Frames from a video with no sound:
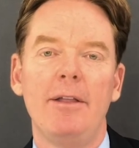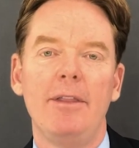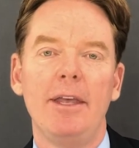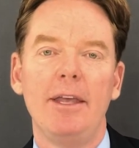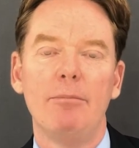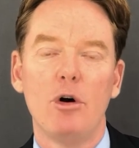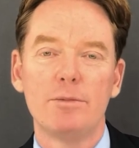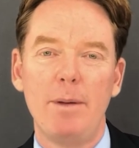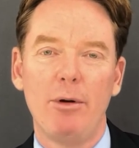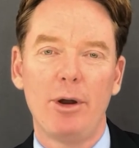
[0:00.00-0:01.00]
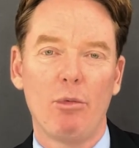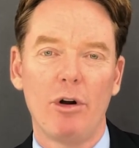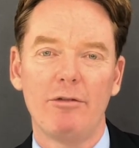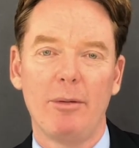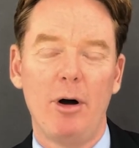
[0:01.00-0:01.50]
Most people can
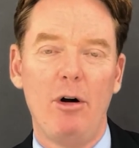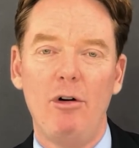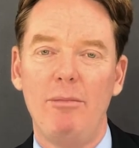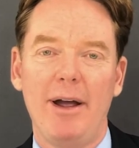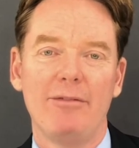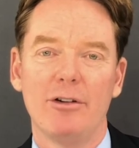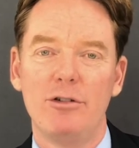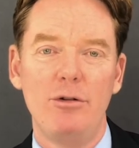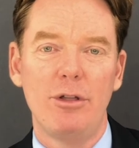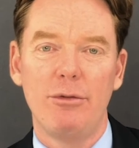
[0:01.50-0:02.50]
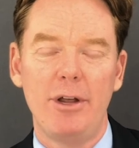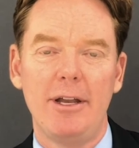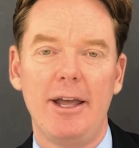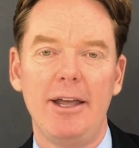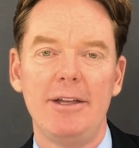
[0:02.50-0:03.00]
work from home after 2 to 3
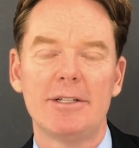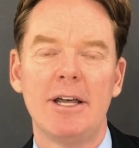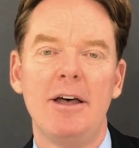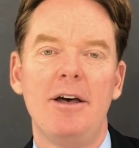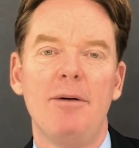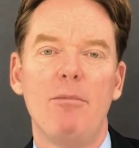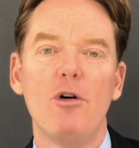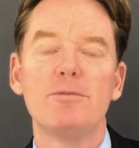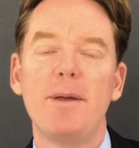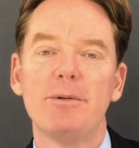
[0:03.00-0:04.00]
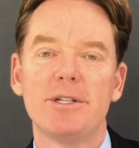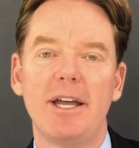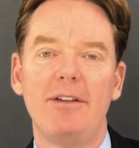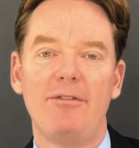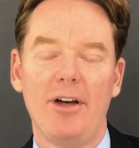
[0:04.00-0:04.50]
days. Most people
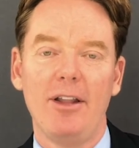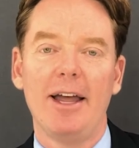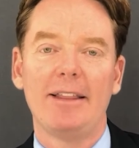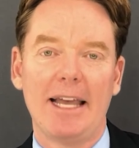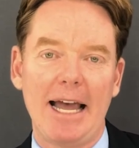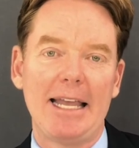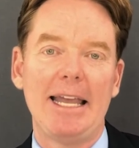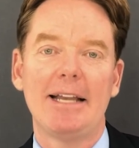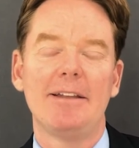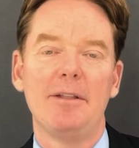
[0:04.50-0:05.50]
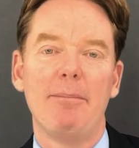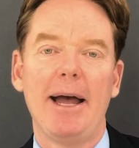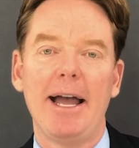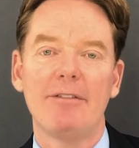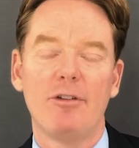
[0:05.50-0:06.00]
say it felt like they got kicked in the
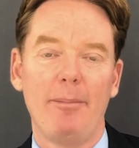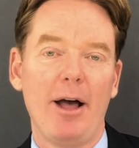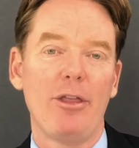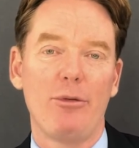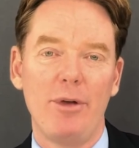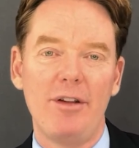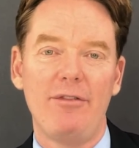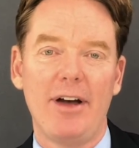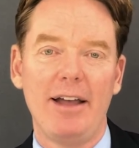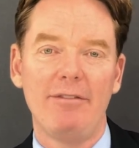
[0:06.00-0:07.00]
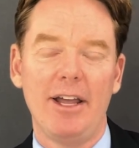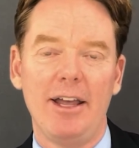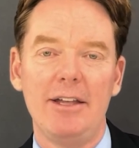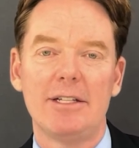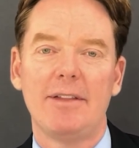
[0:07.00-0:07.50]
back for about 3 to 5
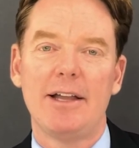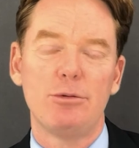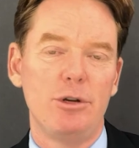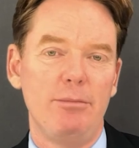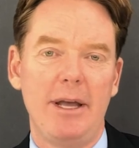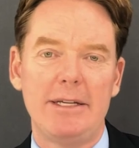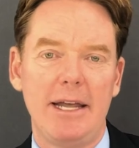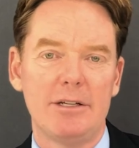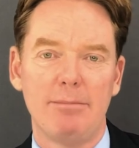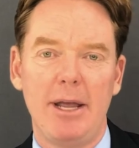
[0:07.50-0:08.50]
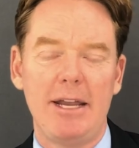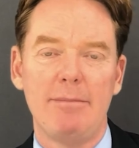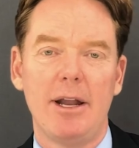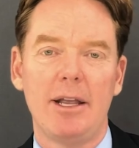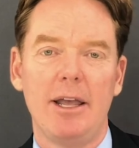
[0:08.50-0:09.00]
days, and that's when you may take some pain
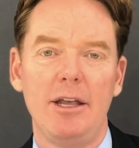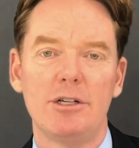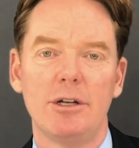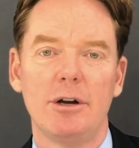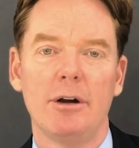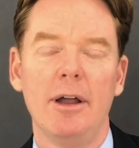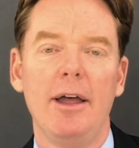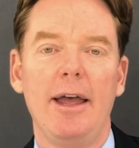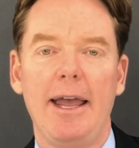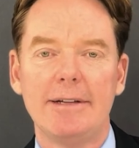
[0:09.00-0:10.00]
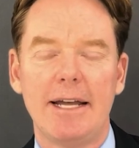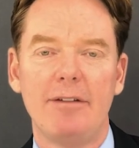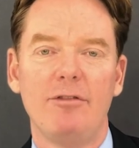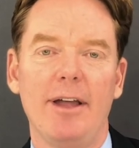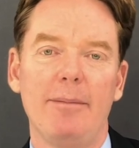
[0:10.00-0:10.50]
medication or
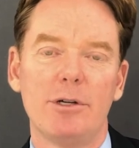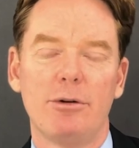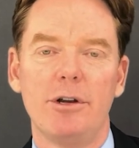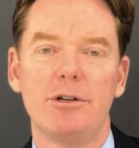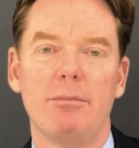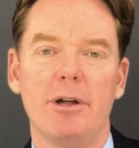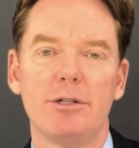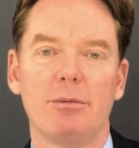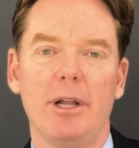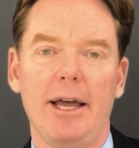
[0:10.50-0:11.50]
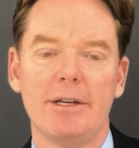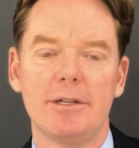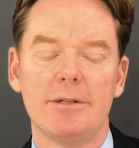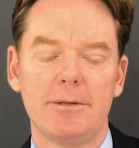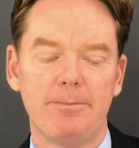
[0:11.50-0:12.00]
anti-inflammatories or muscle
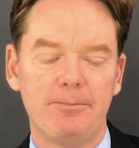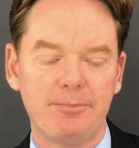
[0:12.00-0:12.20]
relaxants.